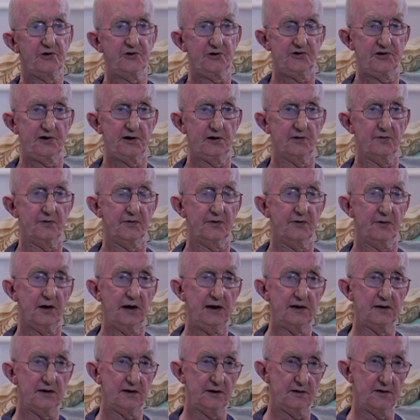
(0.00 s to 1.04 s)
yourself
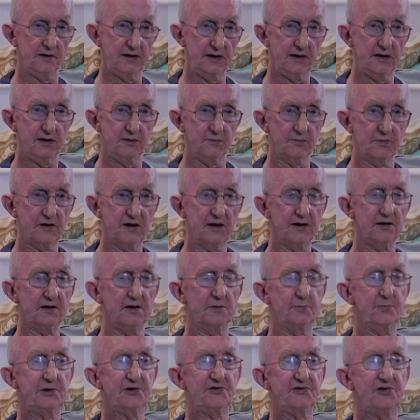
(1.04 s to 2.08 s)
in the
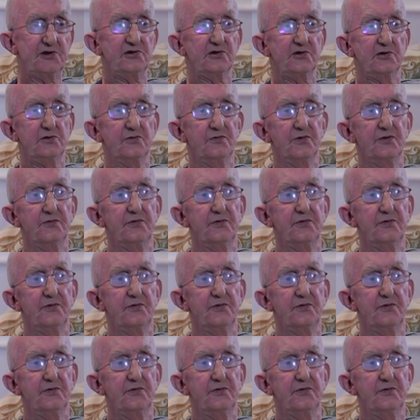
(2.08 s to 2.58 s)
position of a